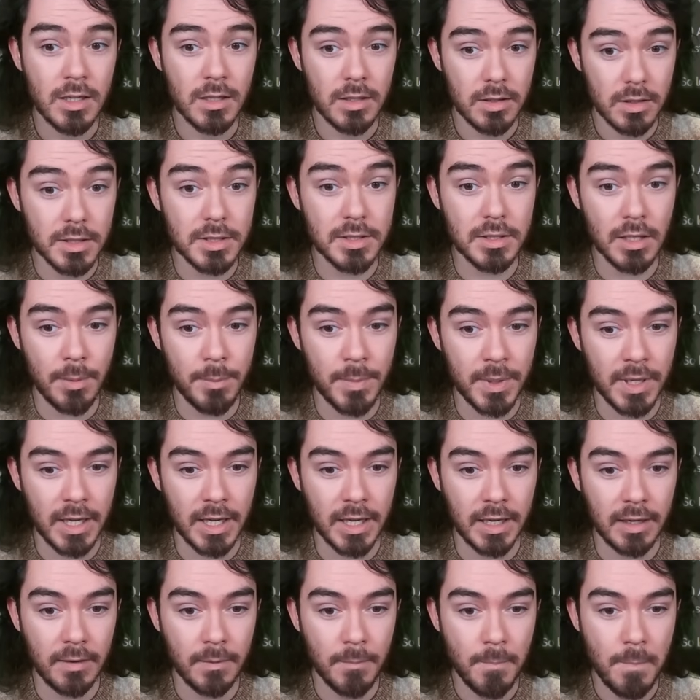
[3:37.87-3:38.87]
the
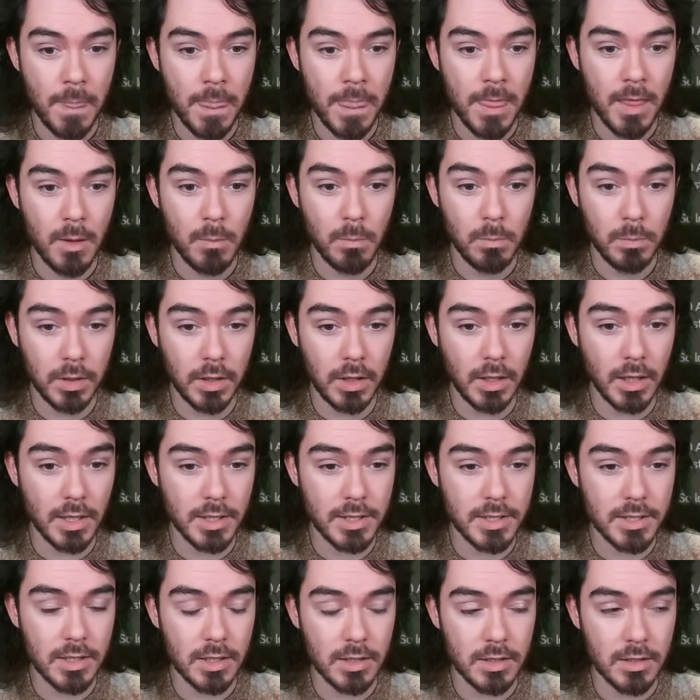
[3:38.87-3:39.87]
summoning
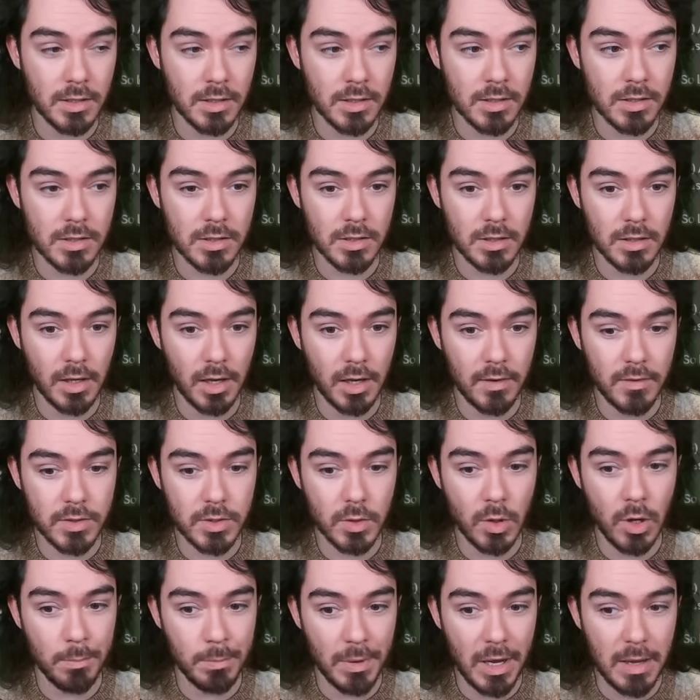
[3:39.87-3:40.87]
plus the dungeon dive.
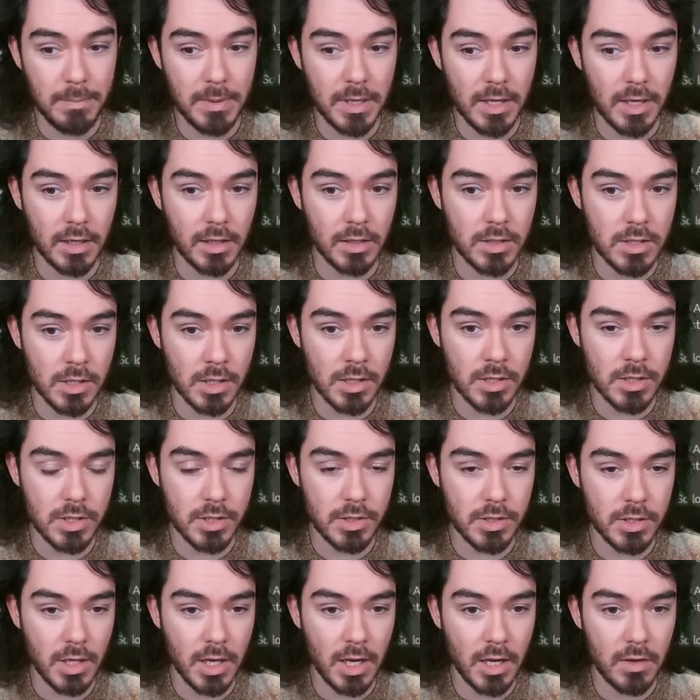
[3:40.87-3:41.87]
So it might be like
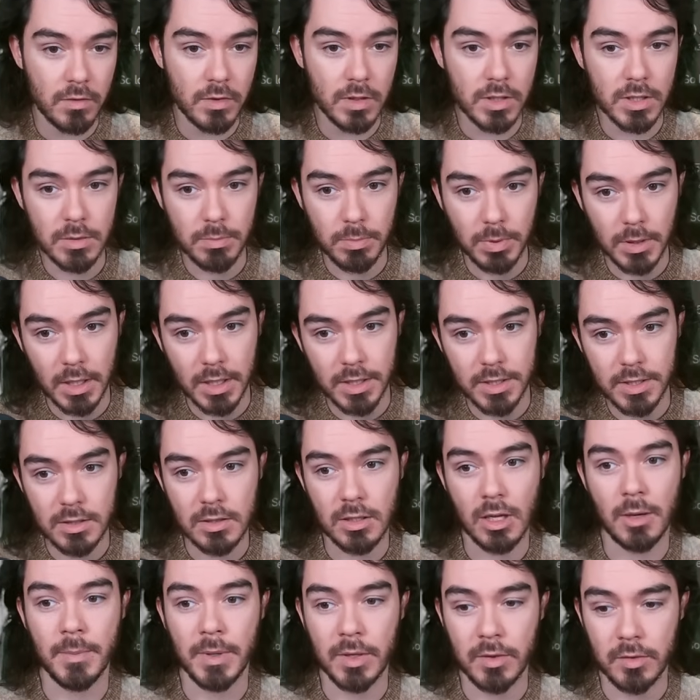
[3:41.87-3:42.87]
dungeon divers plus
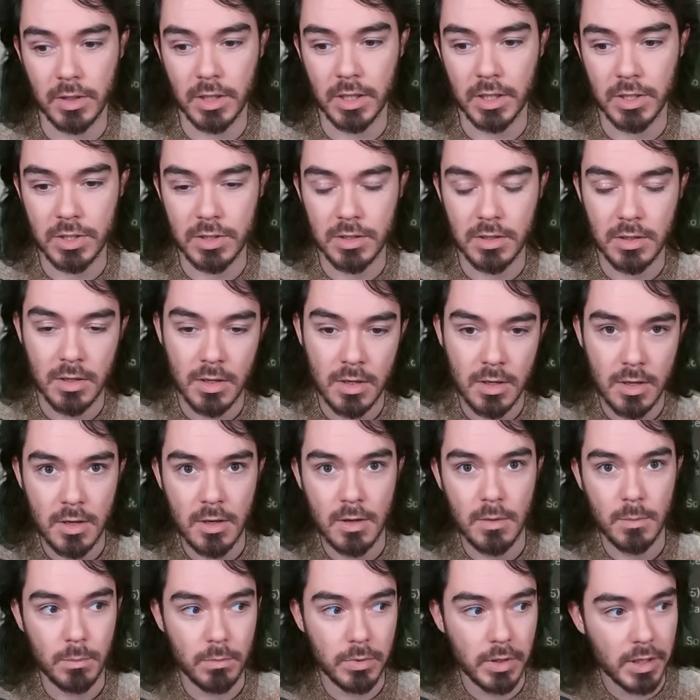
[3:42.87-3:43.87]
summon rush
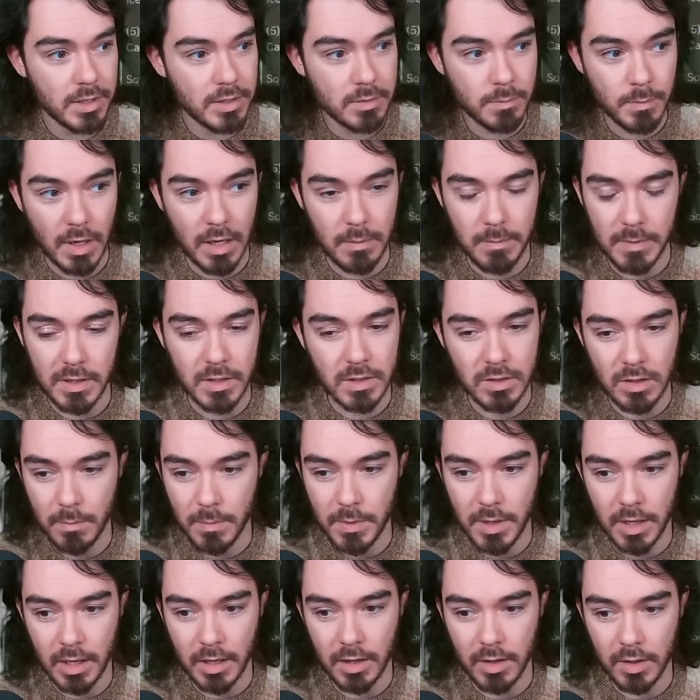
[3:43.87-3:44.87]
plus maybe
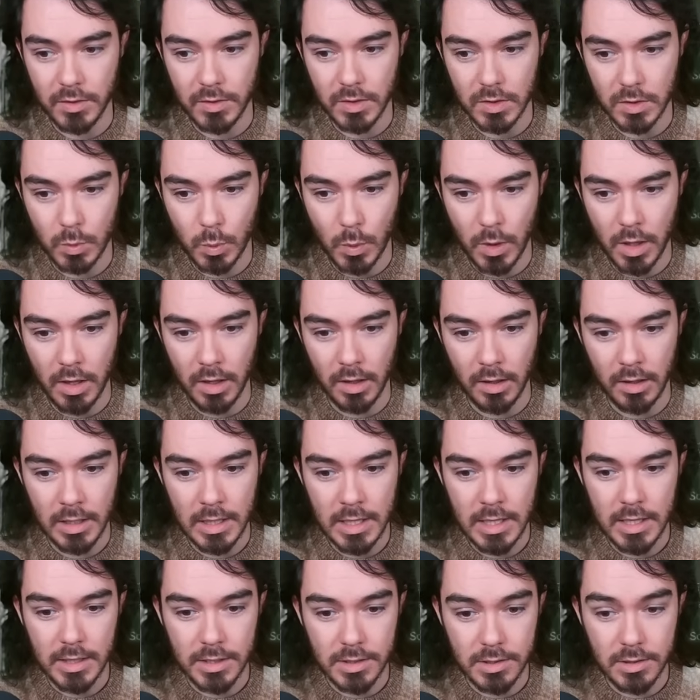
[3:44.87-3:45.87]
something else as well.
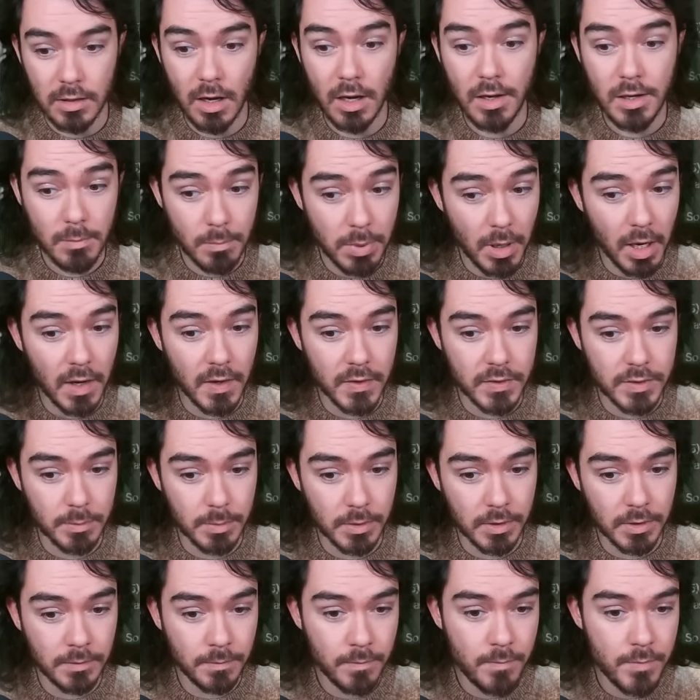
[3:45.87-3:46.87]
It's not
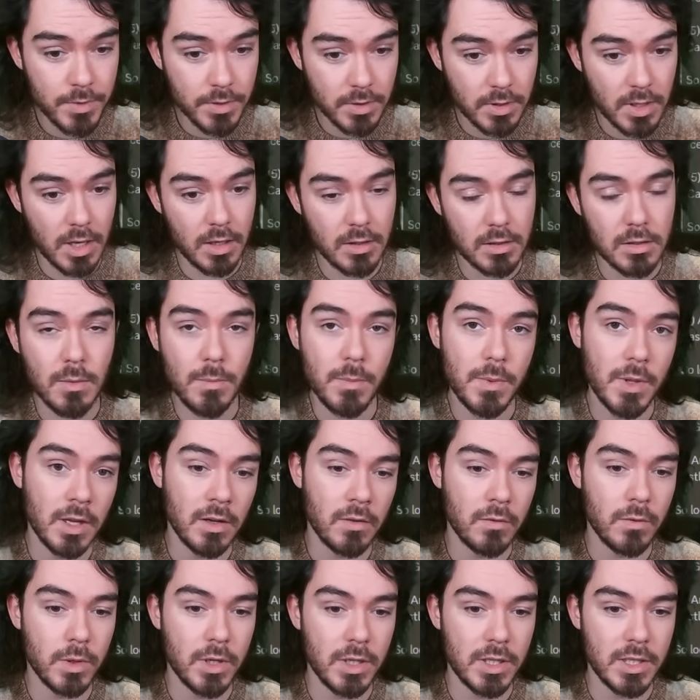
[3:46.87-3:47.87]
impossible. It's not something
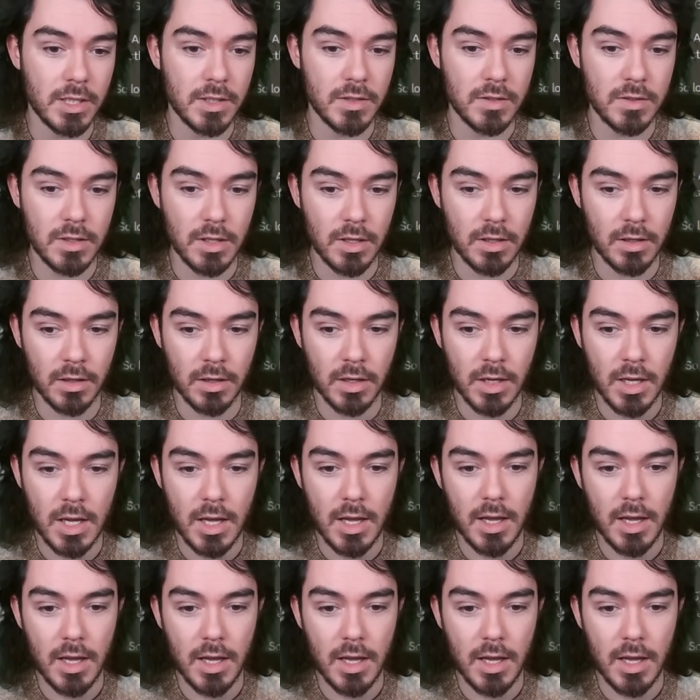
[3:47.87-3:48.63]
for you to consider.